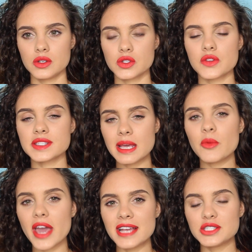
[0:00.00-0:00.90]
So the same
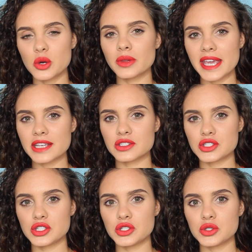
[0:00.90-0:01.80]
way I don't like
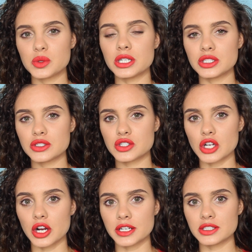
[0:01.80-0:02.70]
to
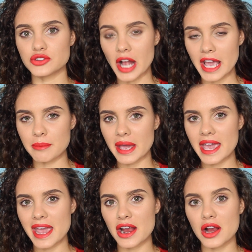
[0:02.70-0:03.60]
start drying my
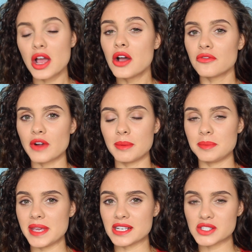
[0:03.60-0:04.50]
hair from
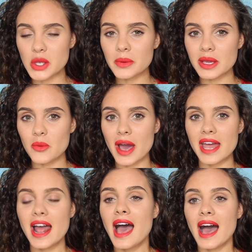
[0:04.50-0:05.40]
it being soaking
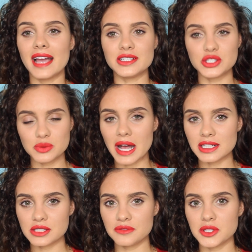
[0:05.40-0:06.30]
wet, I do
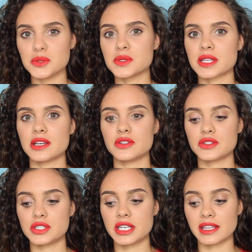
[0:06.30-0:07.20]
not diffuse
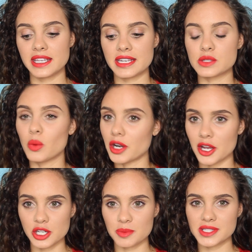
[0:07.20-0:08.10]
till it is
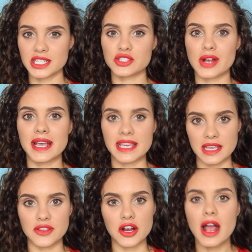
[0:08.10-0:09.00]
100% dry
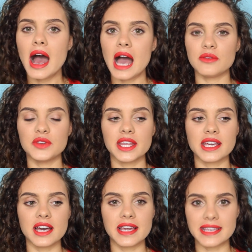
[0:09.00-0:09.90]
either. I feel
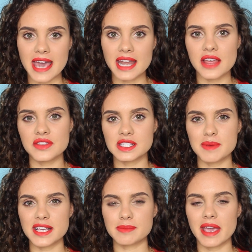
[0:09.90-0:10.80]
like, again, this
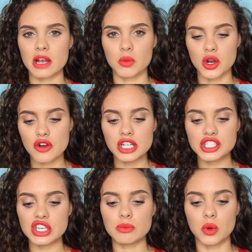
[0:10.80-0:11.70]
makes my hair more
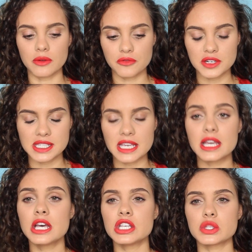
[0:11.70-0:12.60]
crunchy, more frizzy,
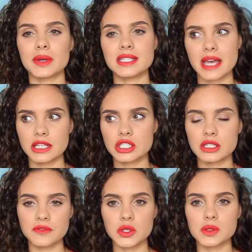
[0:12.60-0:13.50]
so I tend to
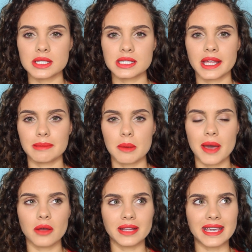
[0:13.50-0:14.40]
diffuse until I'm
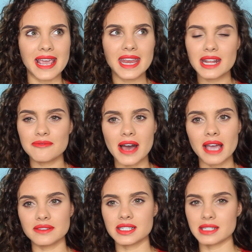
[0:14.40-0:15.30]
about like
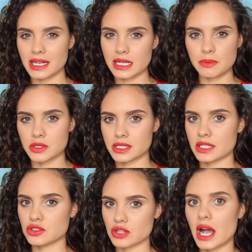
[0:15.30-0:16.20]
85 to
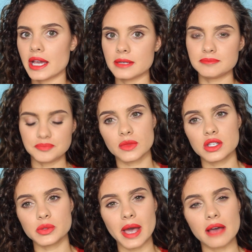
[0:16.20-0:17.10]
90% dry.
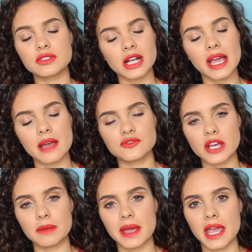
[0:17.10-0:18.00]
So after I have
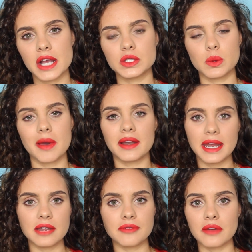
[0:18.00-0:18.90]
dried my hair to about
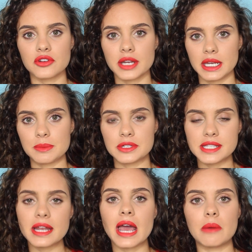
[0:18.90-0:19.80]
85 or
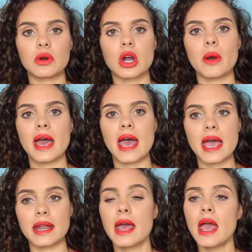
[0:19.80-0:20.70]
90%, I will go
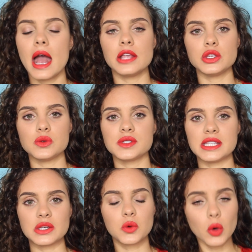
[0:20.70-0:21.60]
ahead and use
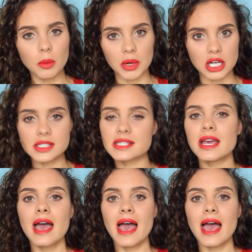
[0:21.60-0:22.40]
the Cool Burst